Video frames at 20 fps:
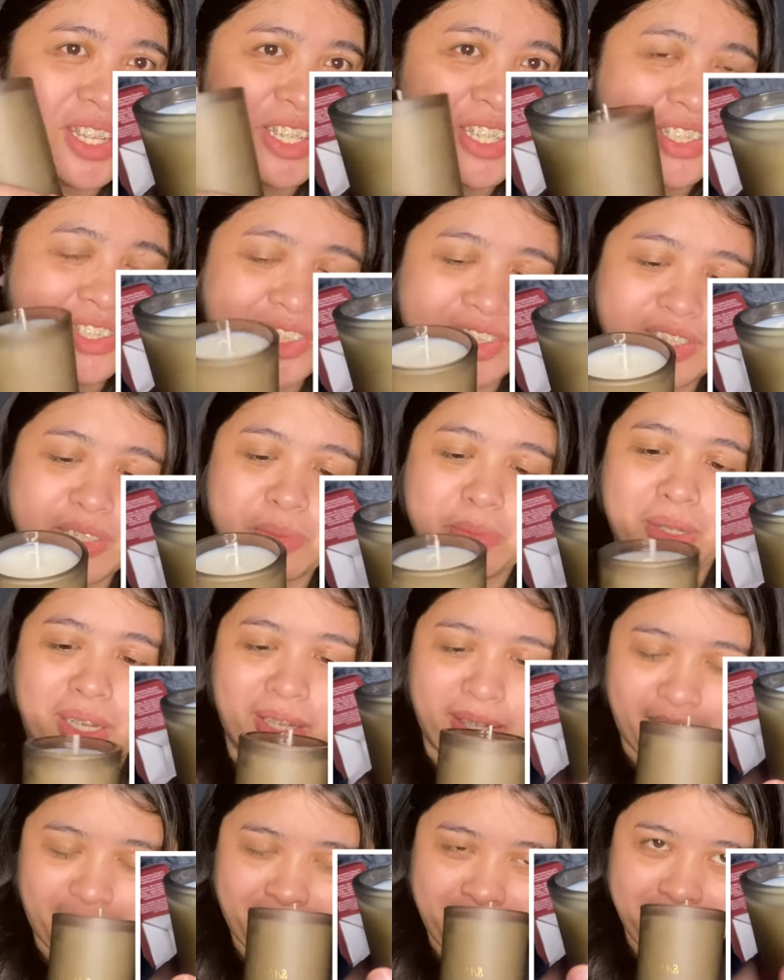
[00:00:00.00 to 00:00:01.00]
Just
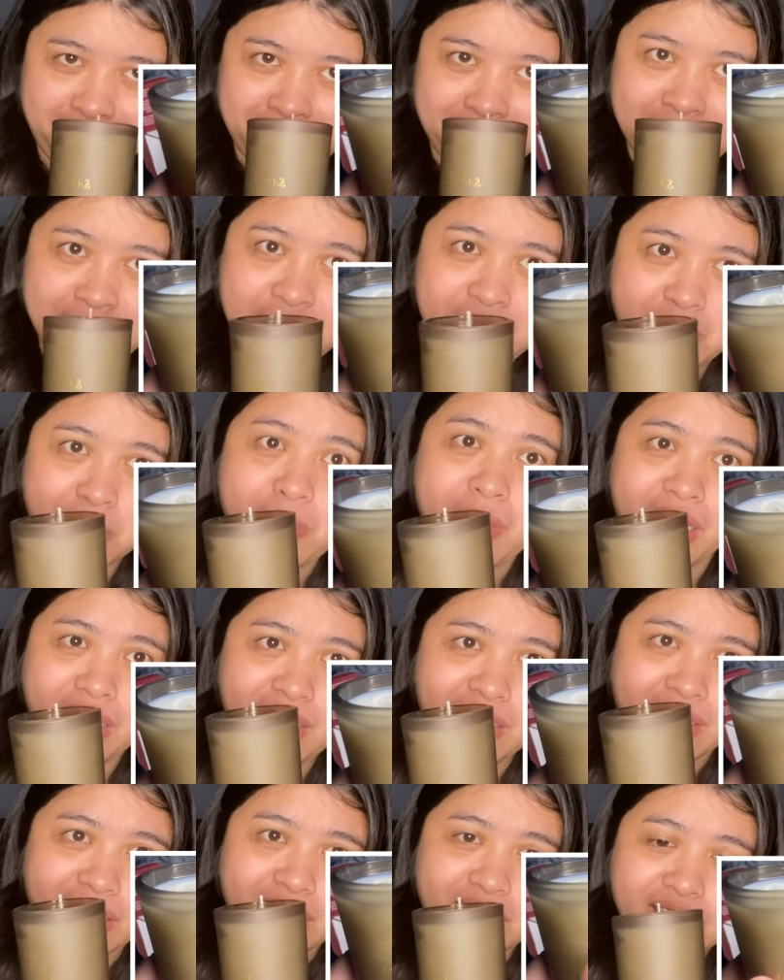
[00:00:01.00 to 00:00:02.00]
by
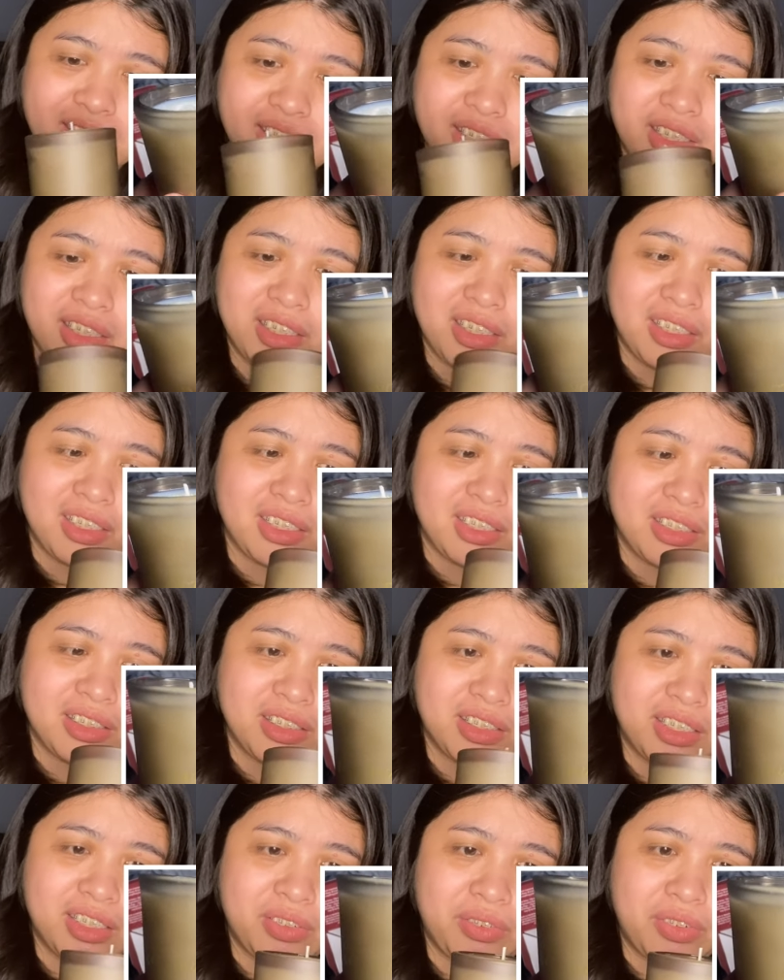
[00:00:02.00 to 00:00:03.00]
smelling it.
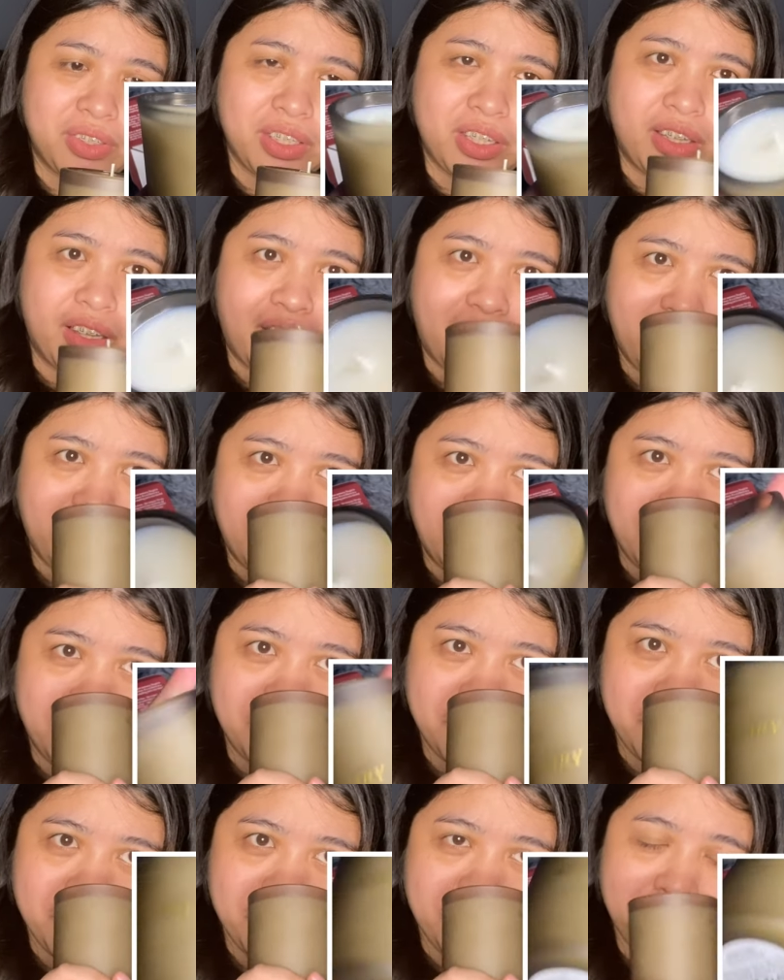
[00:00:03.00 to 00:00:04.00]
Really like it.
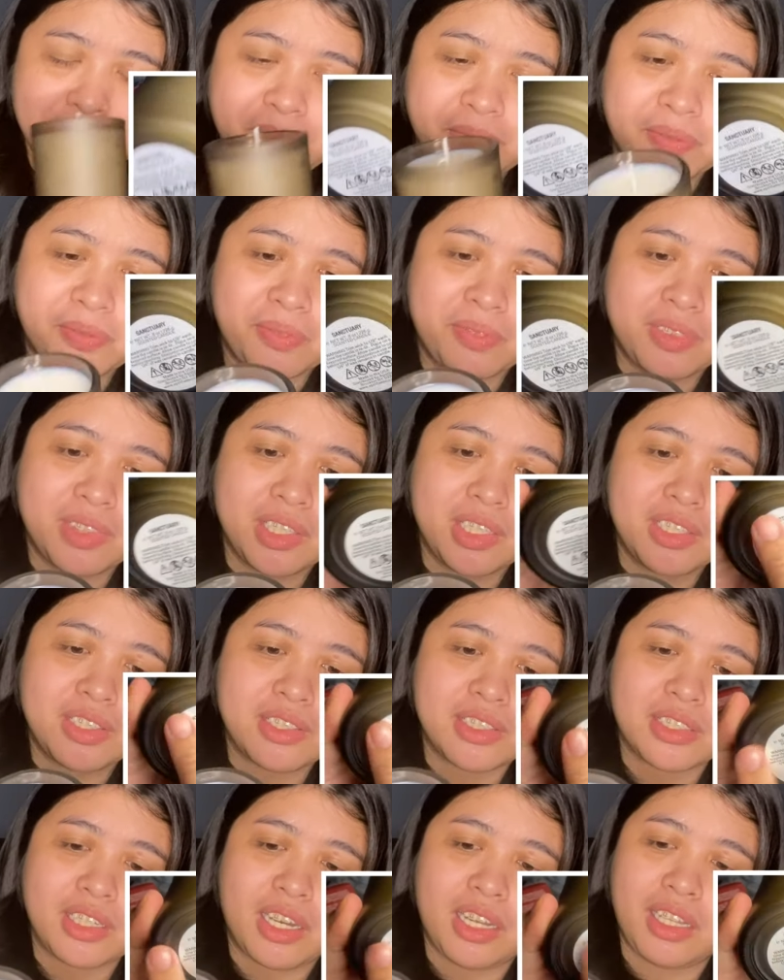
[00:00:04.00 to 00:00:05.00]

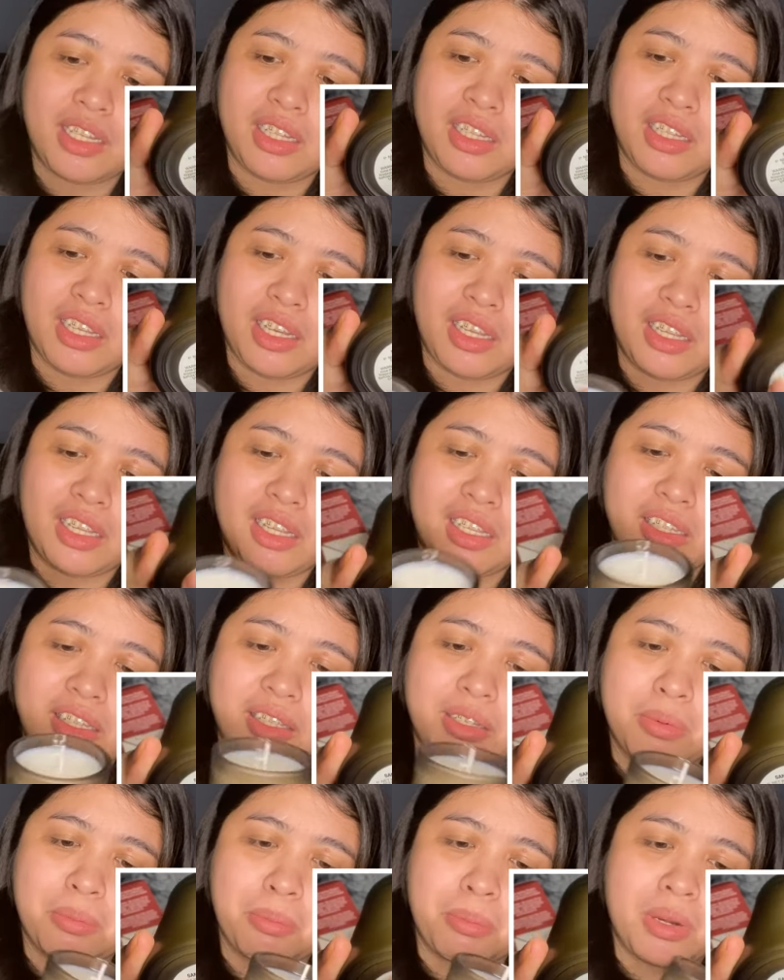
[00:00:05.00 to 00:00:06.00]
So
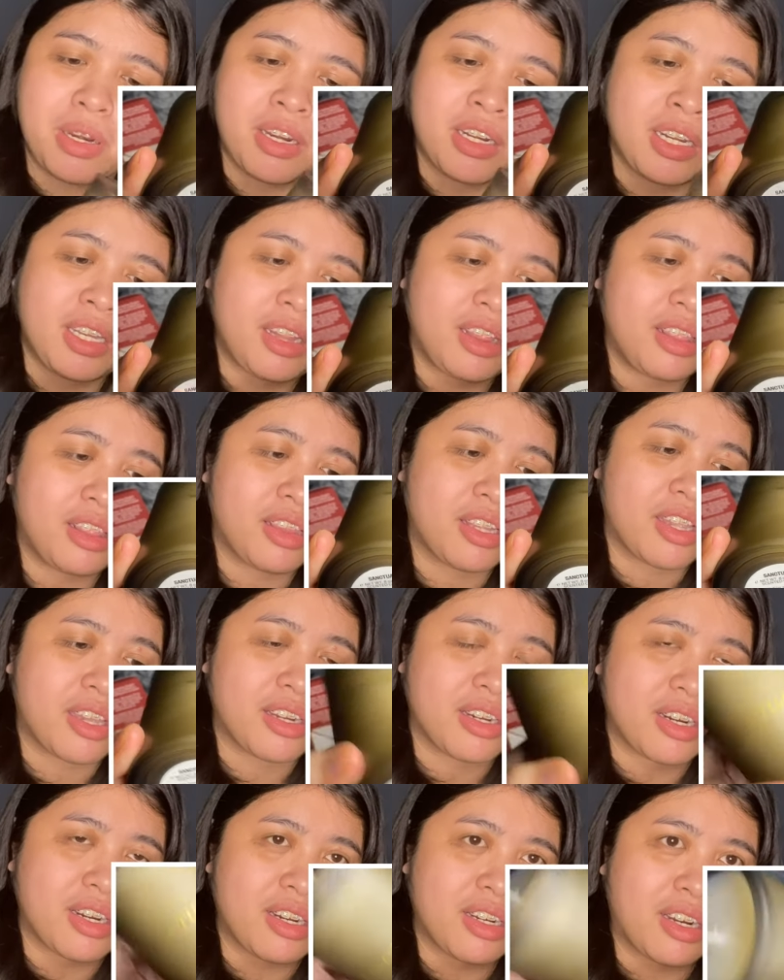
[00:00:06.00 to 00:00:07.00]
I'll burn it
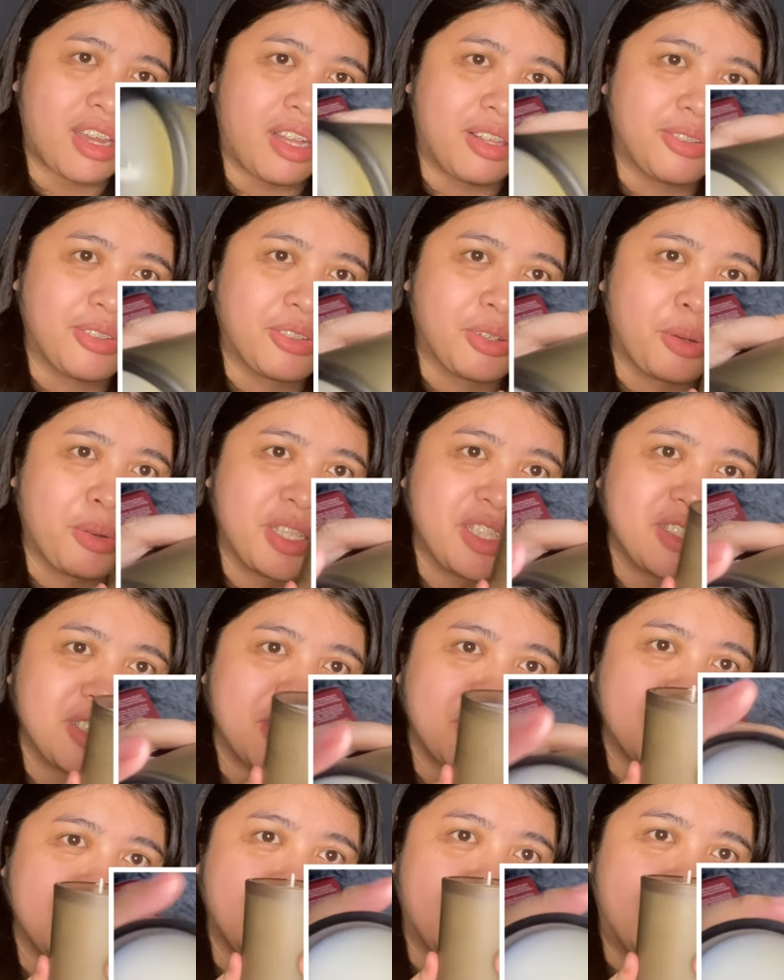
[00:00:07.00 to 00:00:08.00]
later and I'll show it
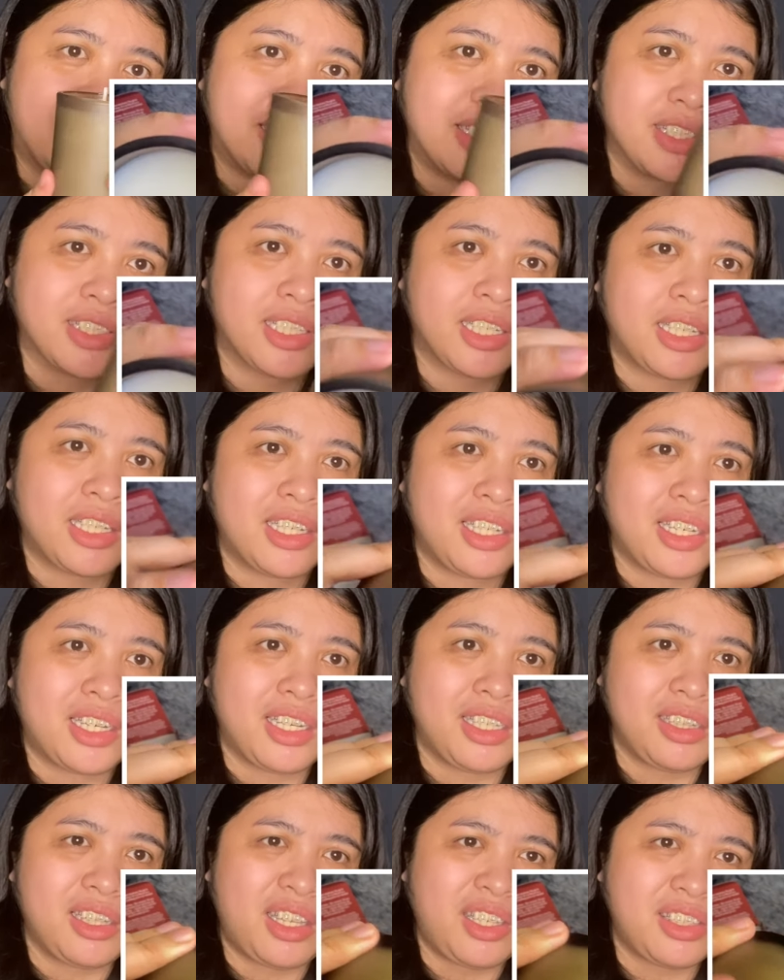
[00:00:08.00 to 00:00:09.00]
to you guys.
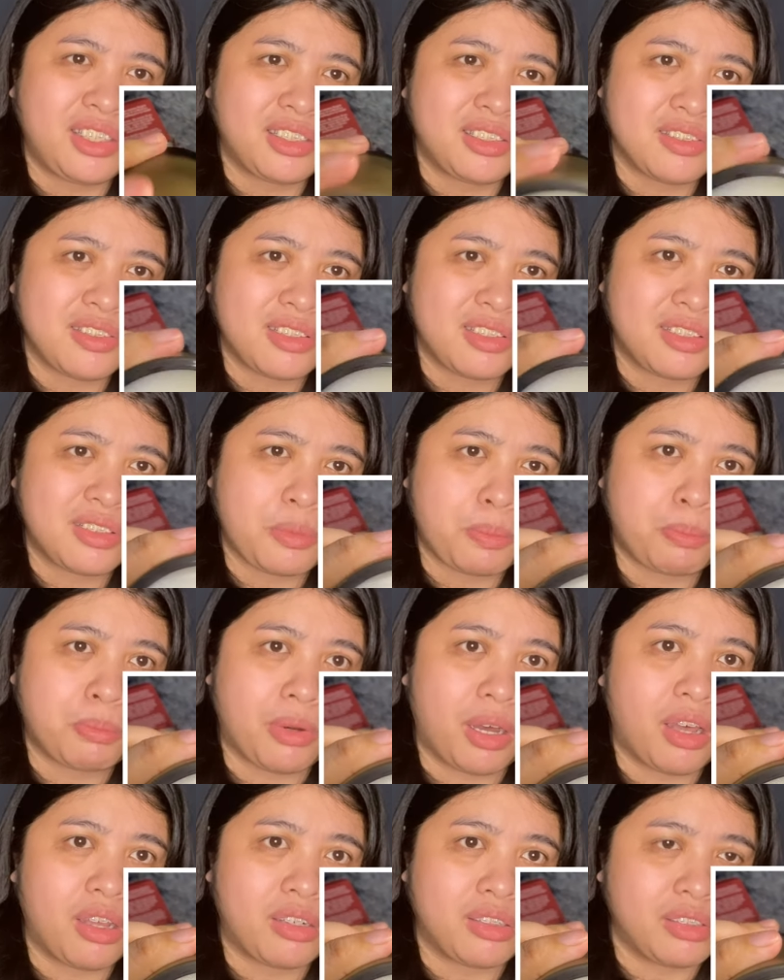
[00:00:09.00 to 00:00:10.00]
I like the
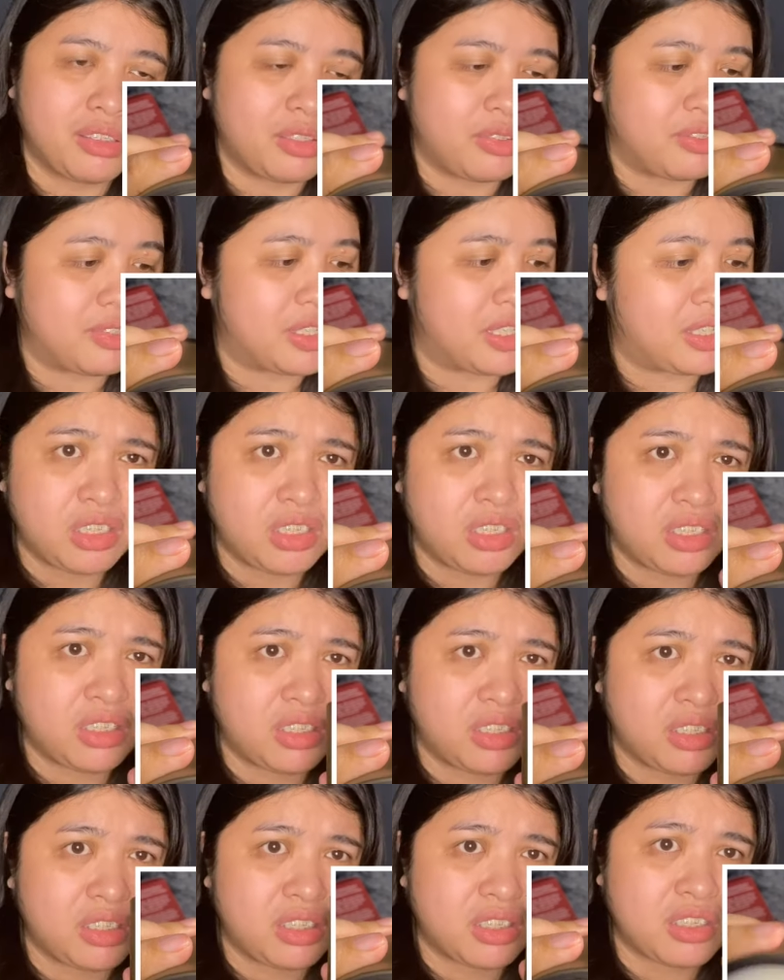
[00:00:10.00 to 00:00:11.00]
bottle of it.
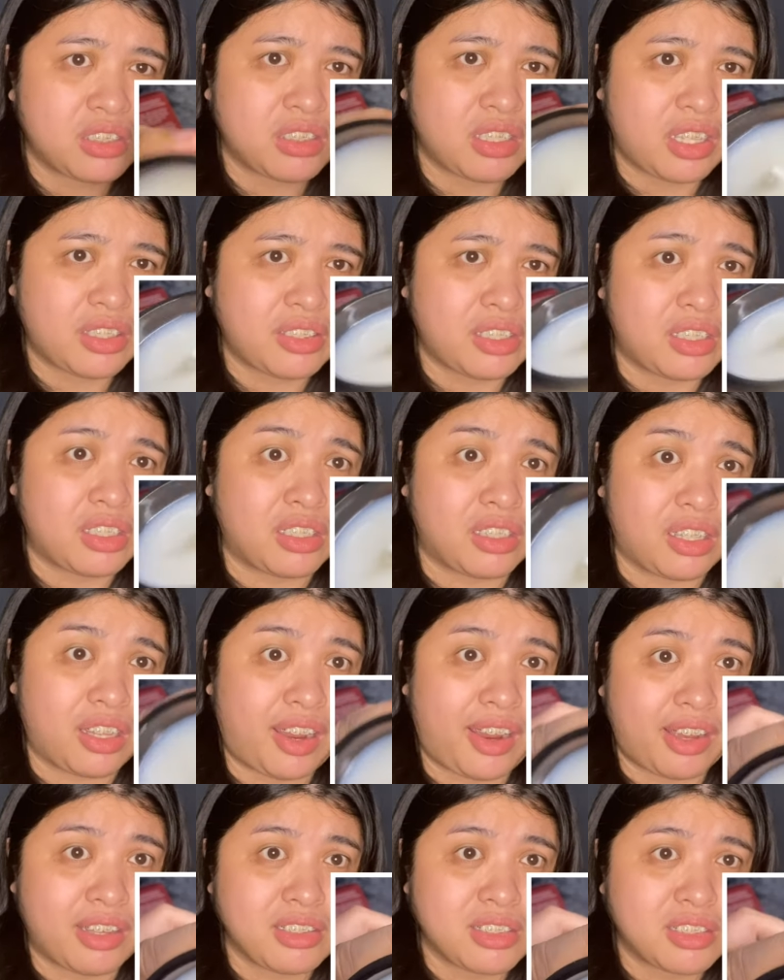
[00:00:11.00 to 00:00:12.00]
It's like a
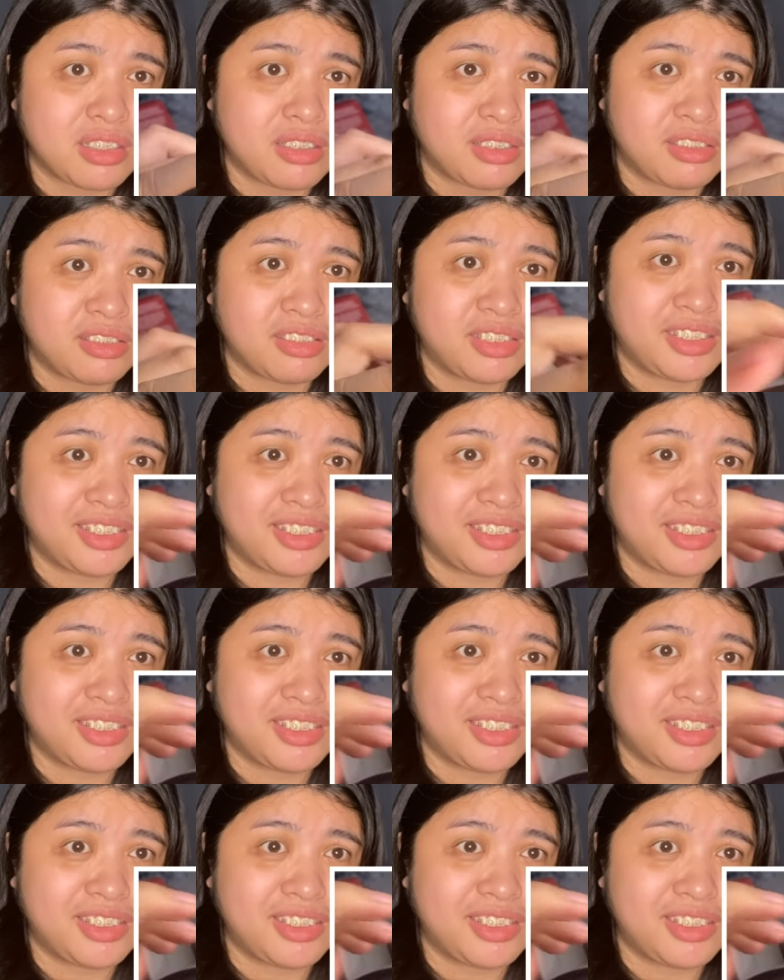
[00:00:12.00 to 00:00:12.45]
glass.